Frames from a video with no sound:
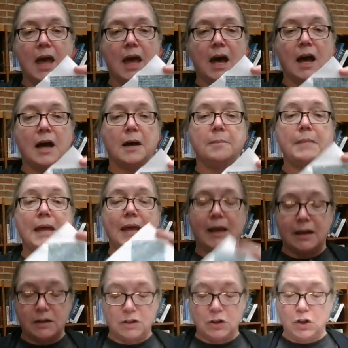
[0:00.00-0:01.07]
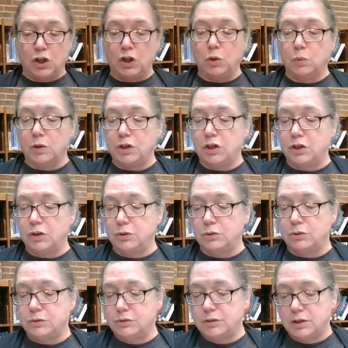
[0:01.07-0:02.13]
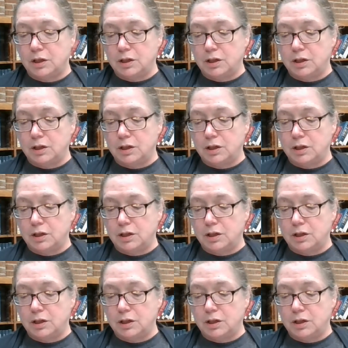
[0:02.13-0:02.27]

and you would use